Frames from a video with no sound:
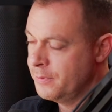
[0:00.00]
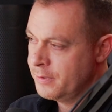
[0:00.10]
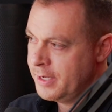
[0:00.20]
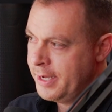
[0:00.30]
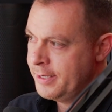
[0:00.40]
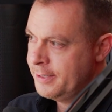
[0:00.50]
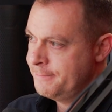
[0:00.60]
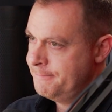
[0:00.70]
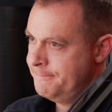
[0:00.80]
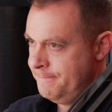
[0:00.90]
people are kind
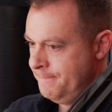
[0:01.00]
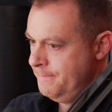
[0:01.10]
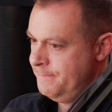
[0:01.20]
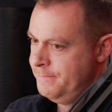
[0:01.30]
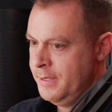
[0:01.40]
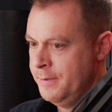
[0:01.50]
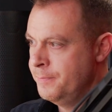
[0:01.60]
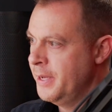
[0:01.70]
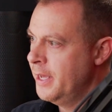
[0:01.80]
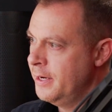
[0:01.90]
of
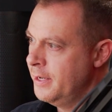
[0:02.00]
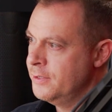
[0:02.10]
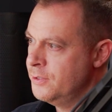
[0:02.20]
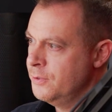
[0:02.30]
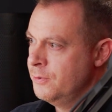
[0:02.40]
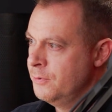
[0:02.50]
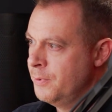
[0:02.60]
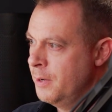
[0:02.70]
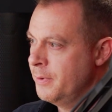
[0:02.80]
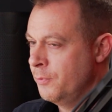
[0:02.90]
embedded
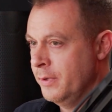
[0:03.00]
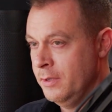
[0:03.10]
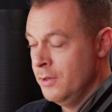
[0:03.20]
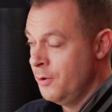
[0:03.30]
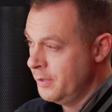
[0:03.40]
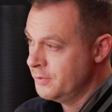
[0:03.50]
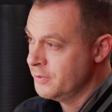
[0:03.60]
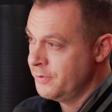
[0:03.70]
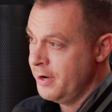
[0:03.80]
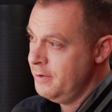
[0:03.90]
into probably a really low
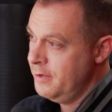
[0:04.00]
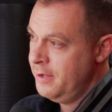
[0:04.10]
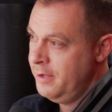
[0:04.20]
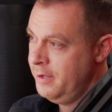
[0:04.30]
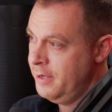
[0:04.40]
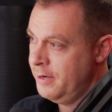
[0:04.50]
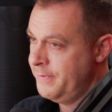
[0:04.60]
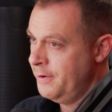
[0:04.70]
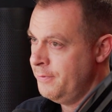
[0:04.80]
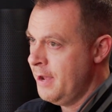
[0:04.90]
interest rate,
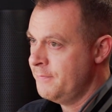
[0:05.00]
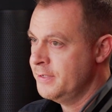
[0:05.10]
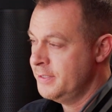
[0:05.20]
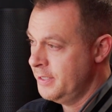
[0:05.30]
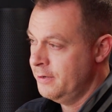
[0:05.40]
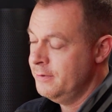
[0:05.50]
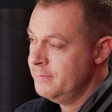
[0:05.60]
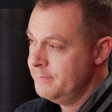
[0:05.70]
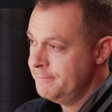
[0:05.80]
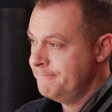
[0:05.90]
and if they don't have to
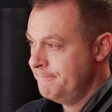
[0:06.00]
sell,